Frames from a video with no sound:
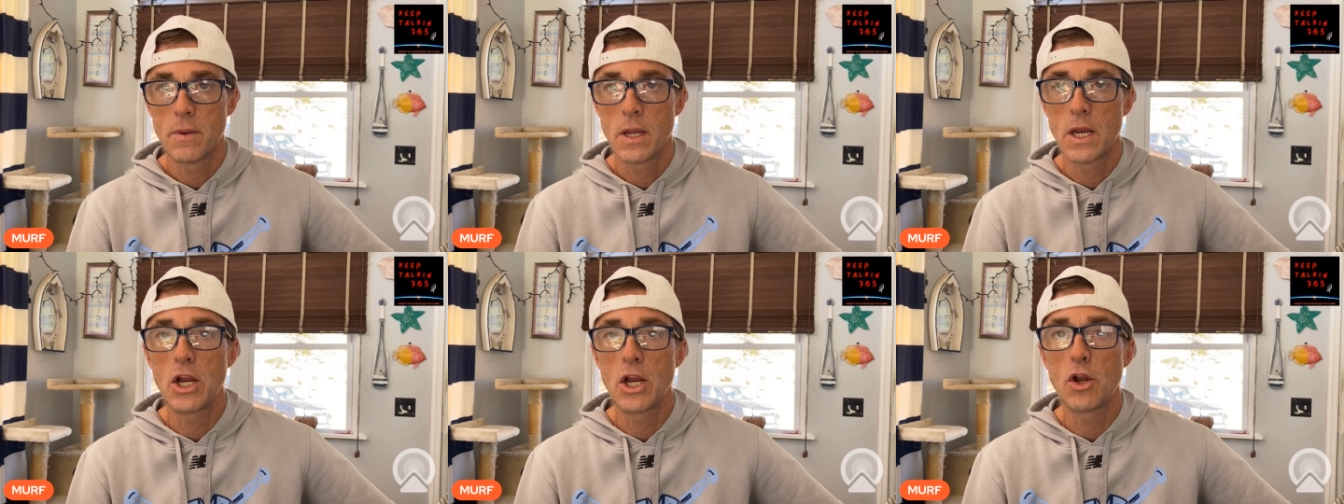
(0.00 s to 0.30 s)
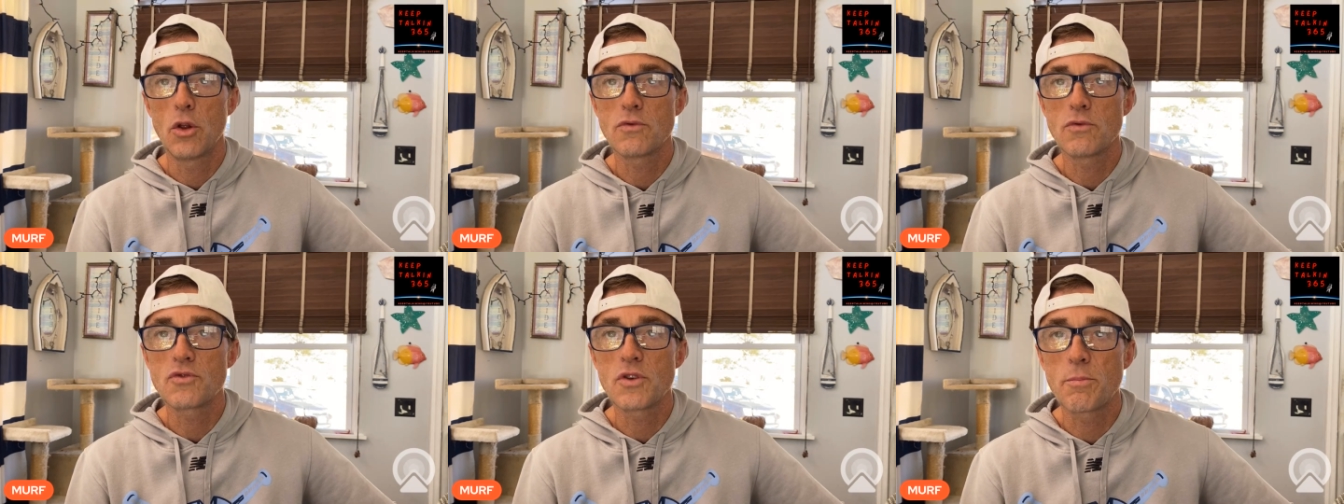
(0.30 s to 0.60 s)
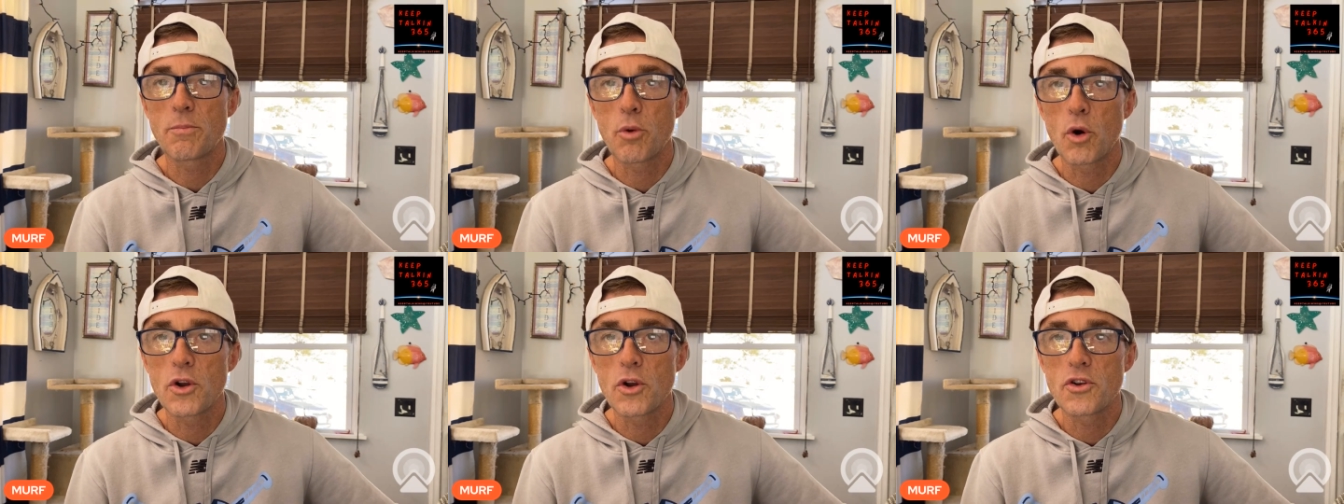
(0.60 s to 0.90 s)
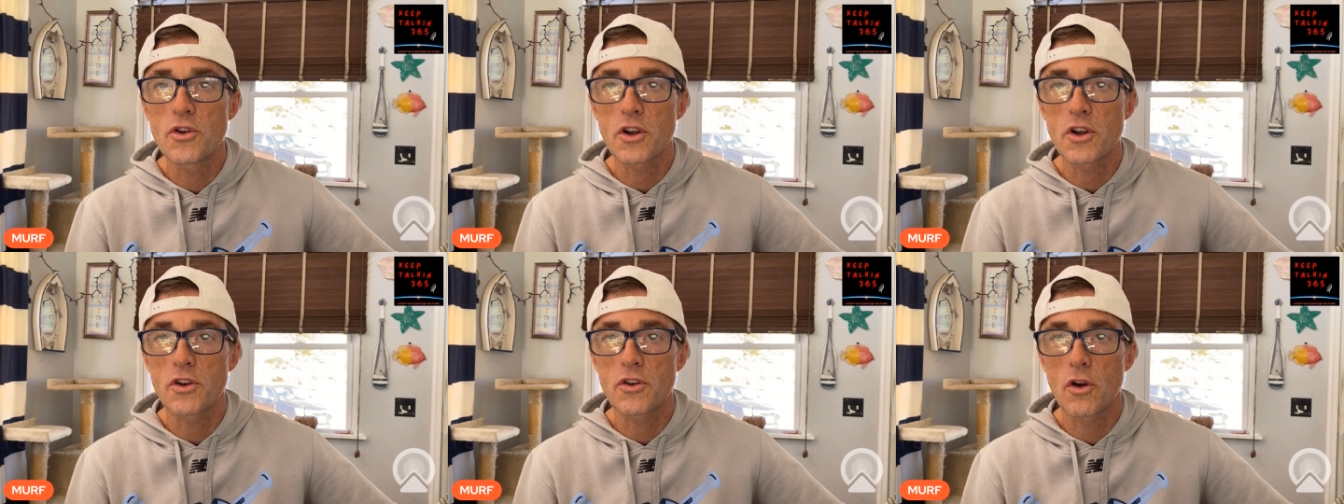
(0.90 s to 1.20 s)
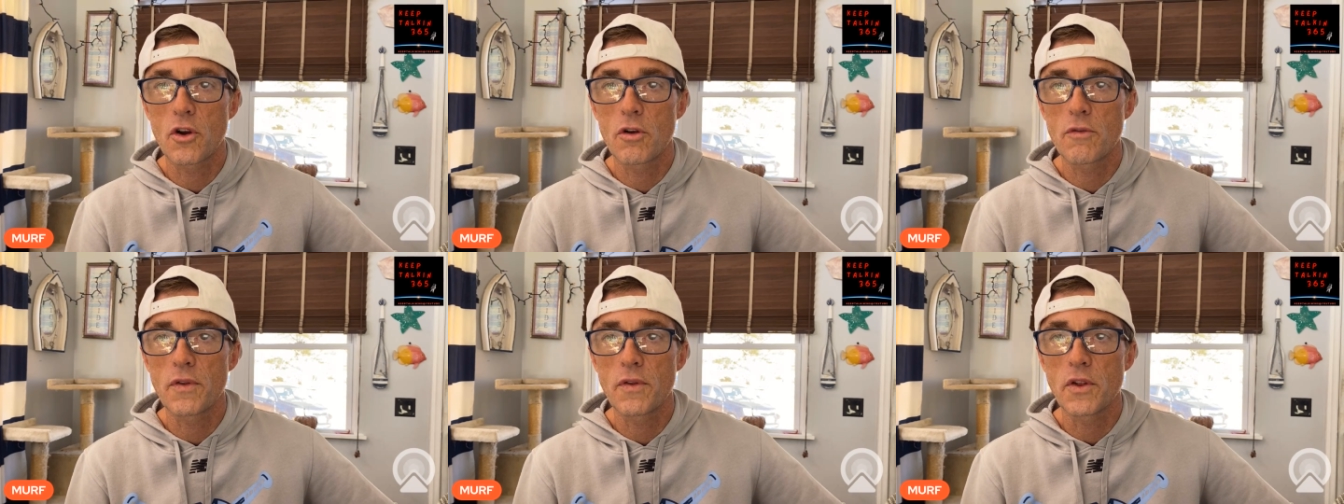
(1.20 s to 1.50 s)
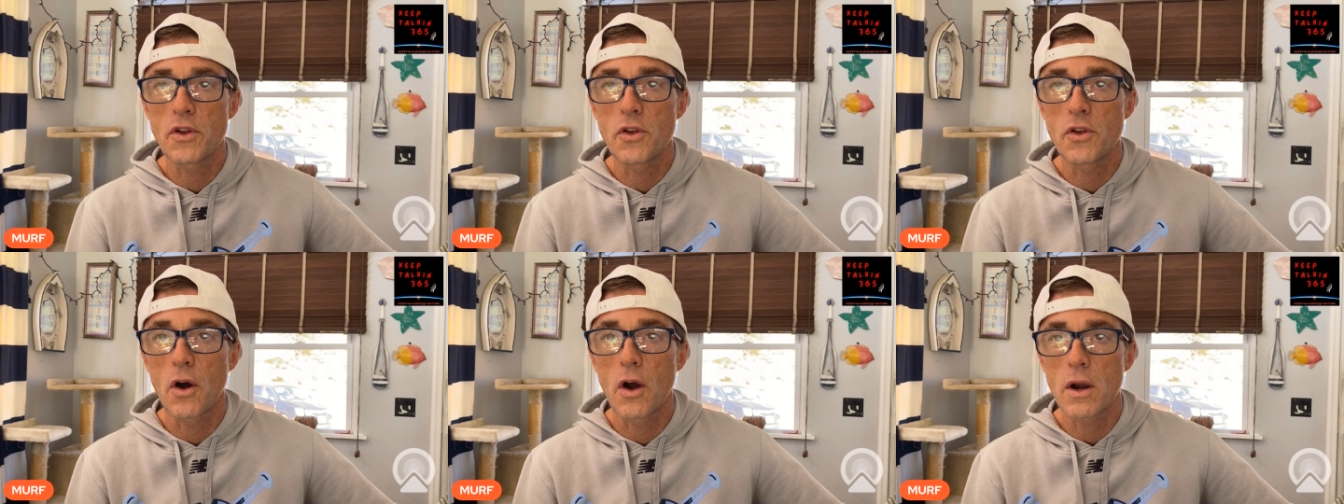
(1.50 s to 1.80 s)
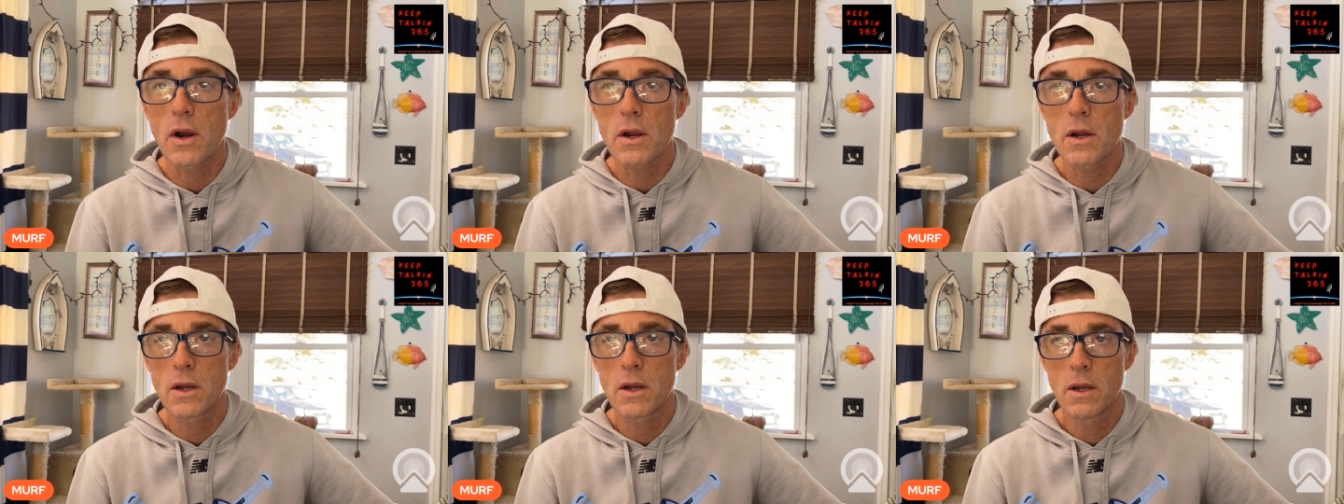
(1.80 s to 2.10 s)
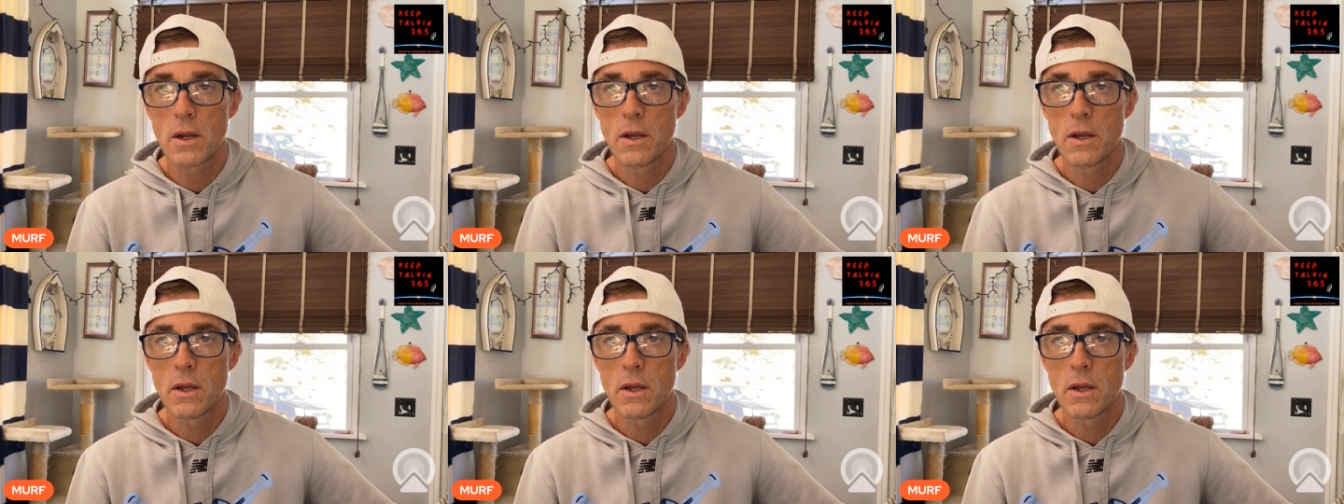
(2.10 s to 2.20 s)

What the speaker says: I know this report took a turn for the dark.